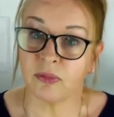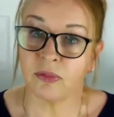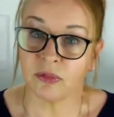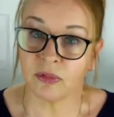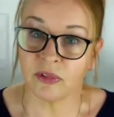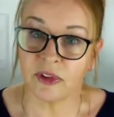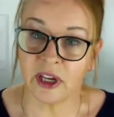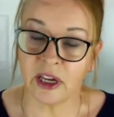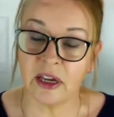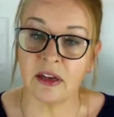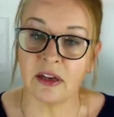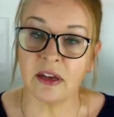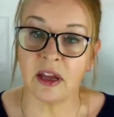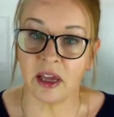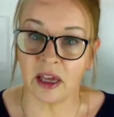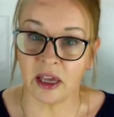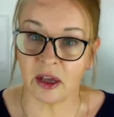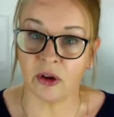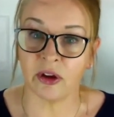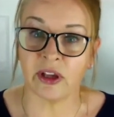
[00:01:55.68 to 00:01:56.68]
than,
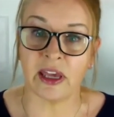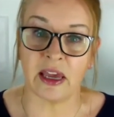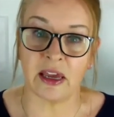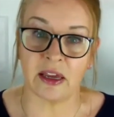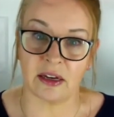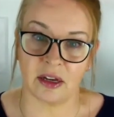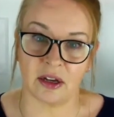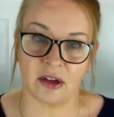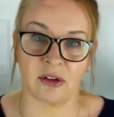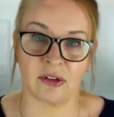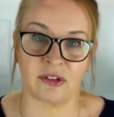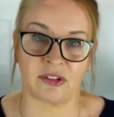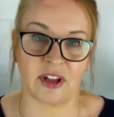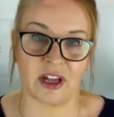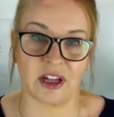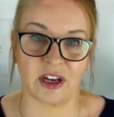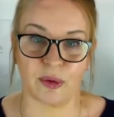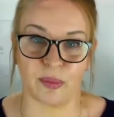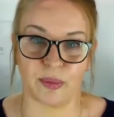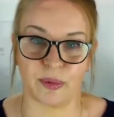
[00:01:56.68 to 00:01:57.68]
again, a
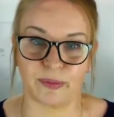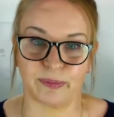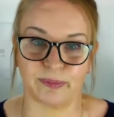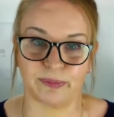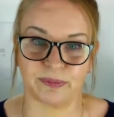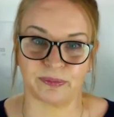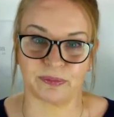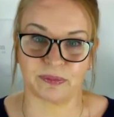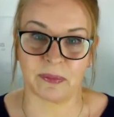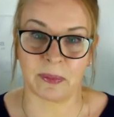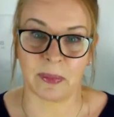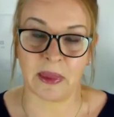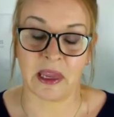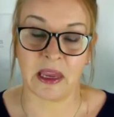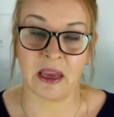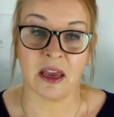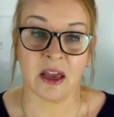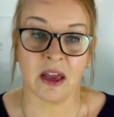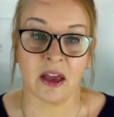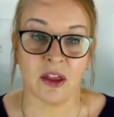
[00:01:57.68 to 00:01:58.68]
startup.
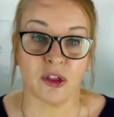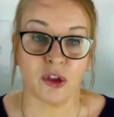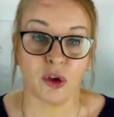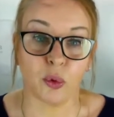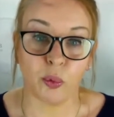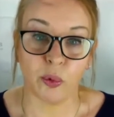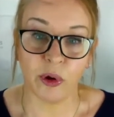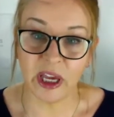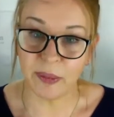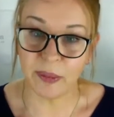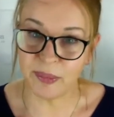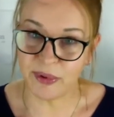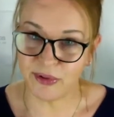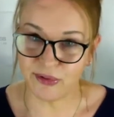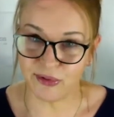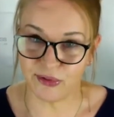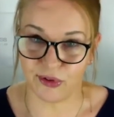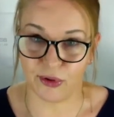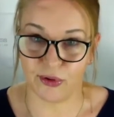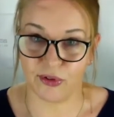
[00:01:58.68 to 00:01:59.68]
The week
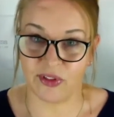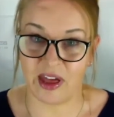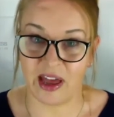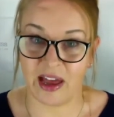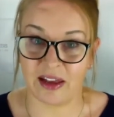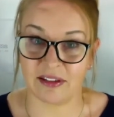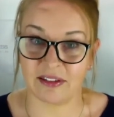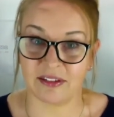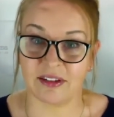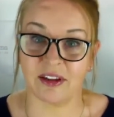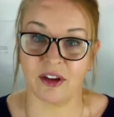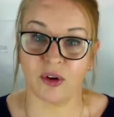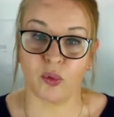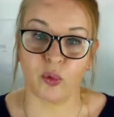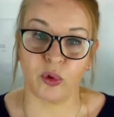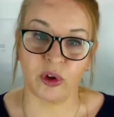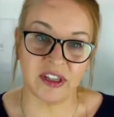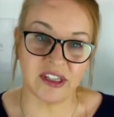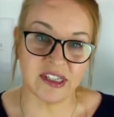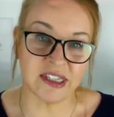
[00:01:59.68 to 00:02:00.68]
before that,
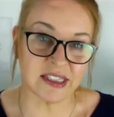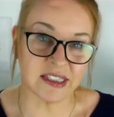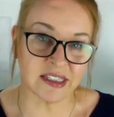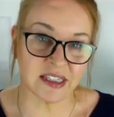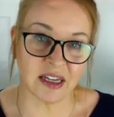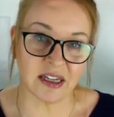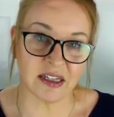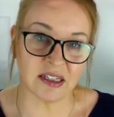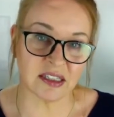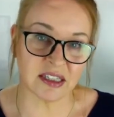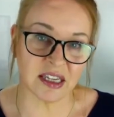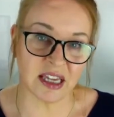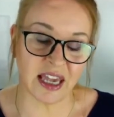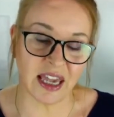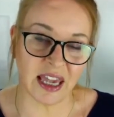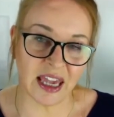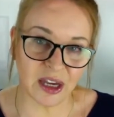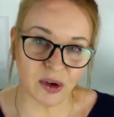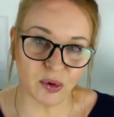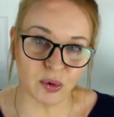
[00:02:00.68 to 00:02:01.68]
we discussed
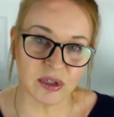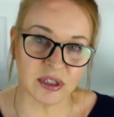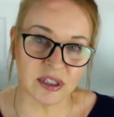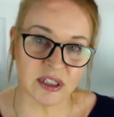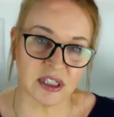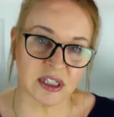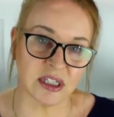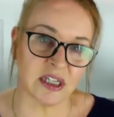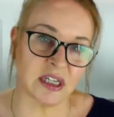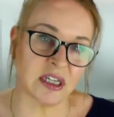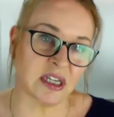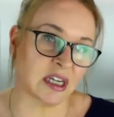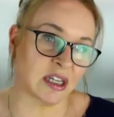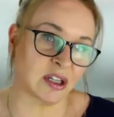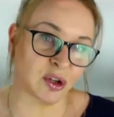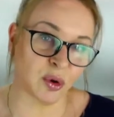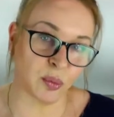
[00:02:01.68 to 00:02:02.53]
equity in a